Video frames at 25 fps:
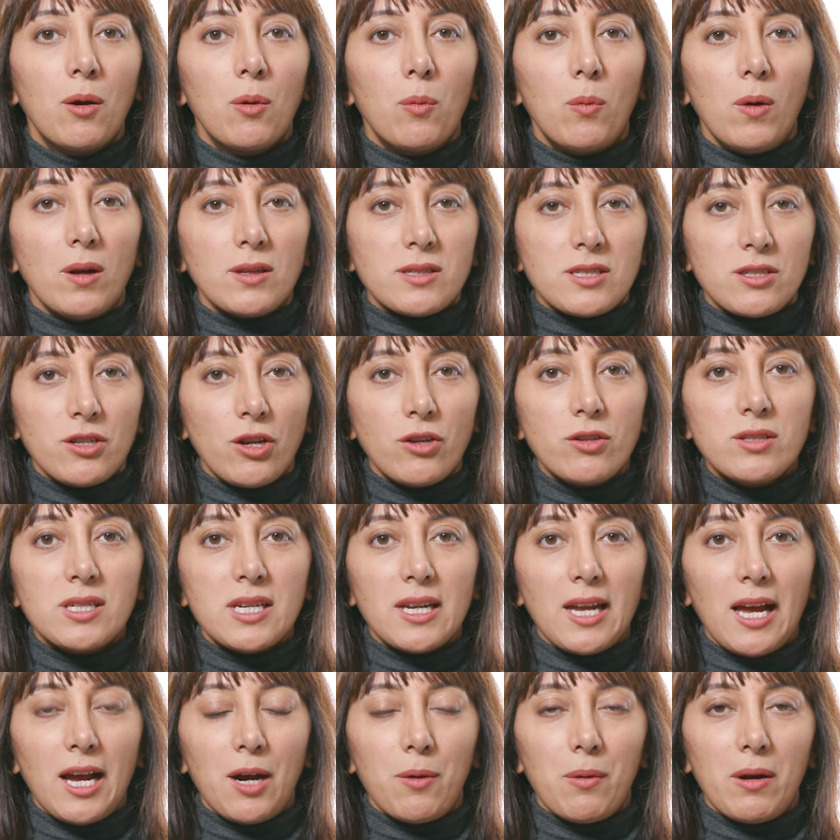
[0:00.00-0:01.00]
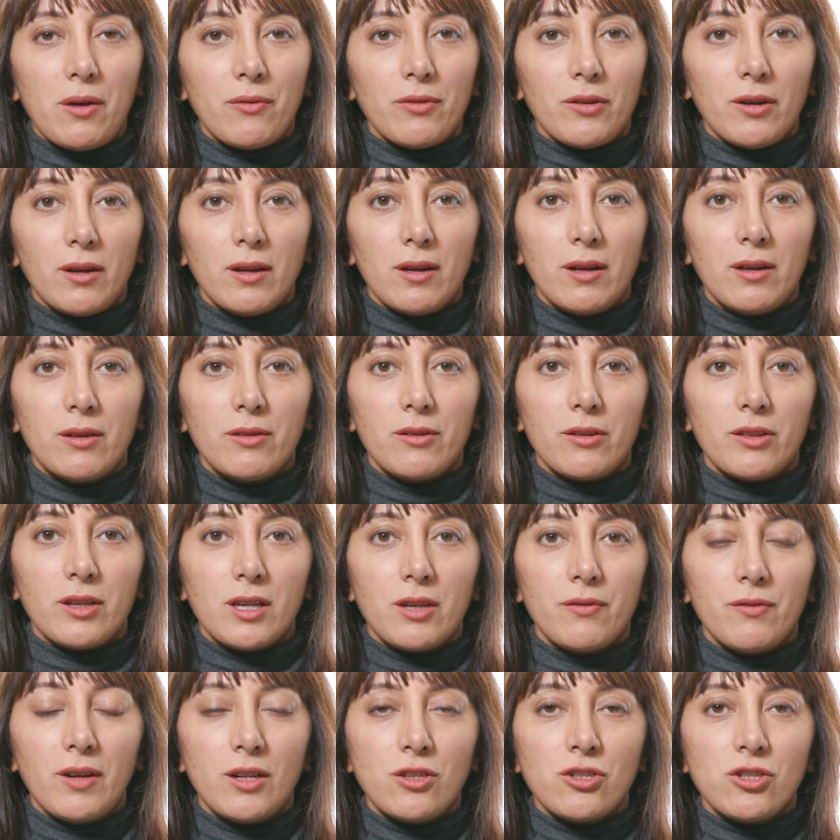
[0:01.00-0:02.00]
whilst noting, however, that the
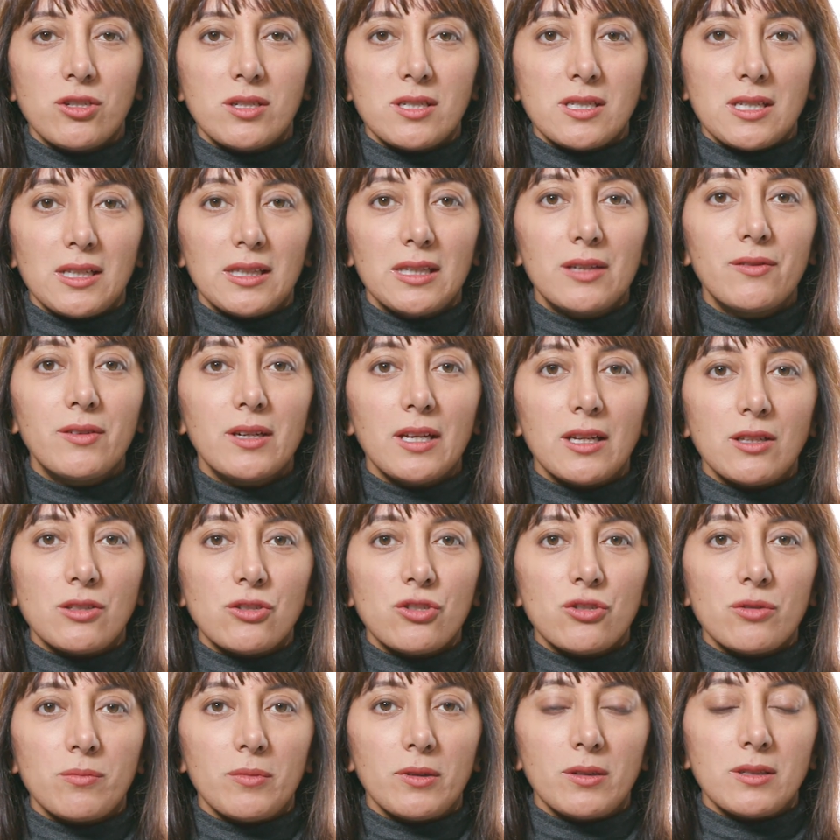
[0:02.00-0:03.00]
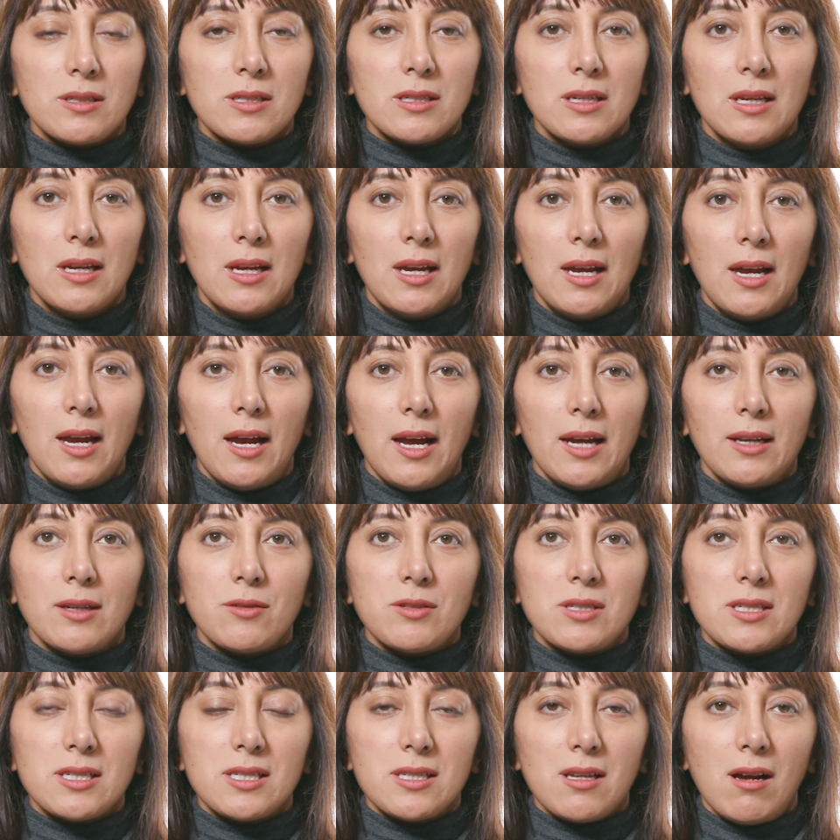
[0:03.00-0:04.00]
convention is a living instrument and
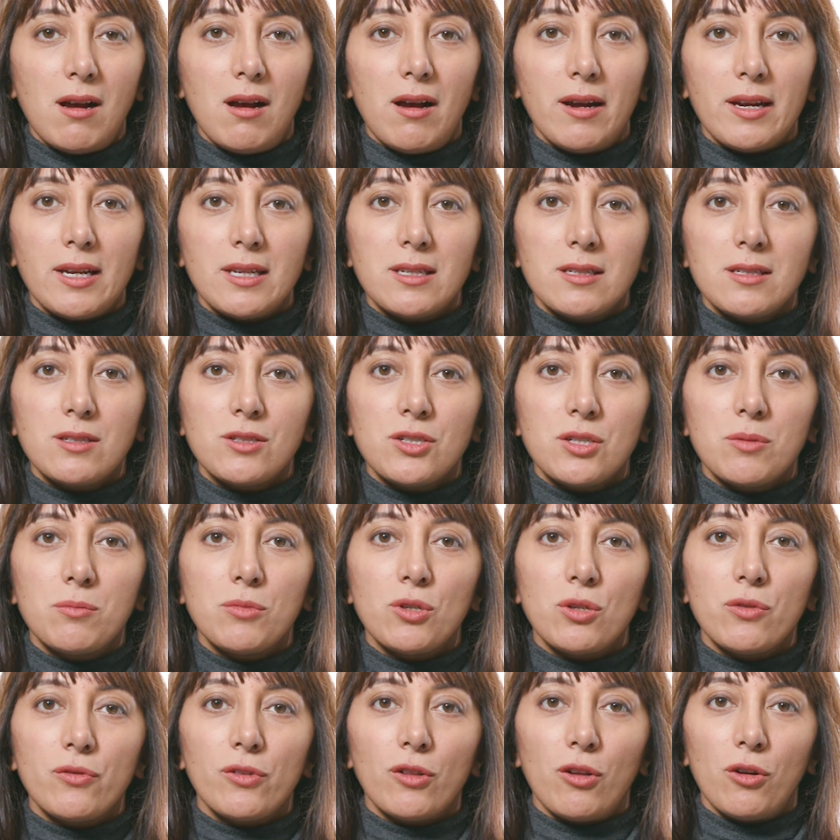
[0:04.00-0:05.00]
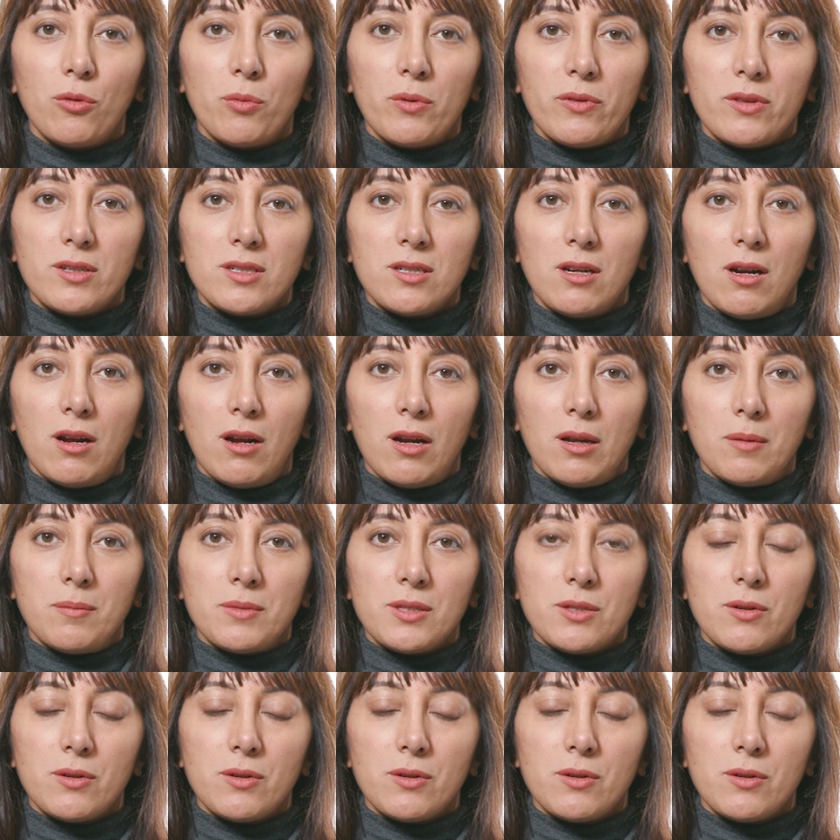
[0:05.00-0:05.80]
is designed to move along with the time.